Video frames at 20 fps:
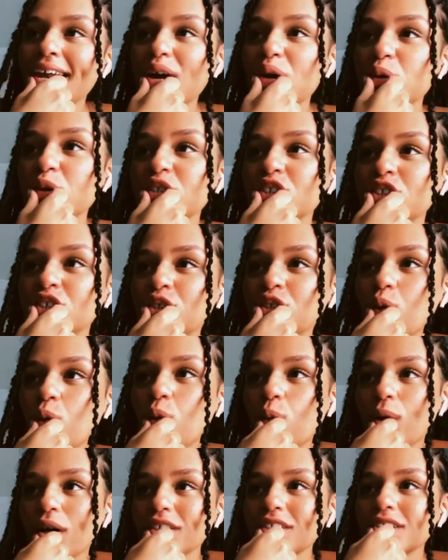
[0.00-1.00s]
i was just
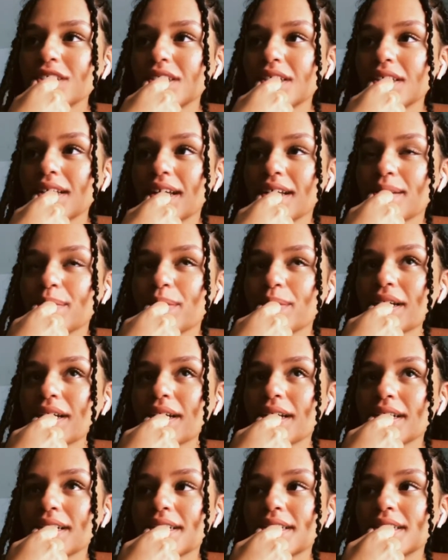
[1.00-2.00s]
questioning
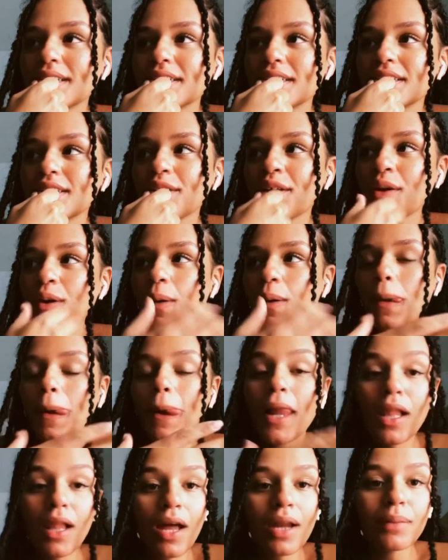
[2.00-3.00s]
because you know a
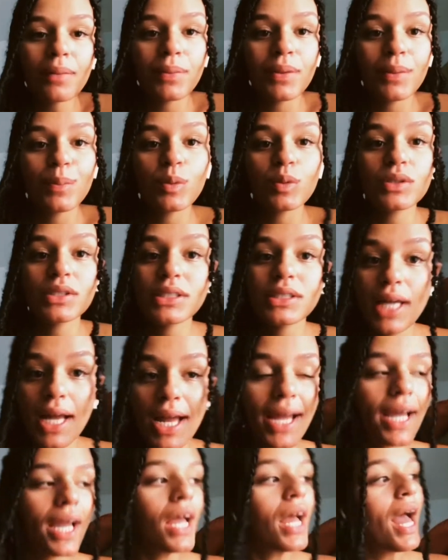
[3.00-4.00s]
lot of people
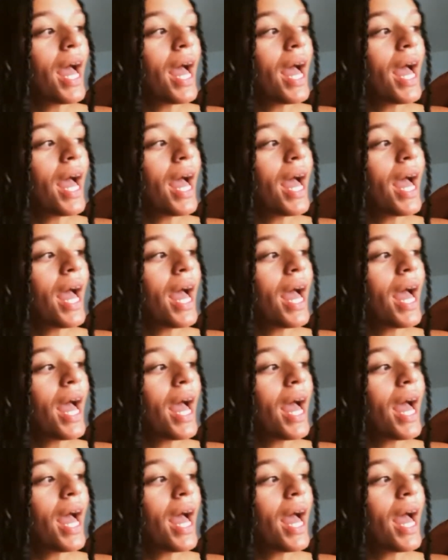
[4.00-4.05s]
say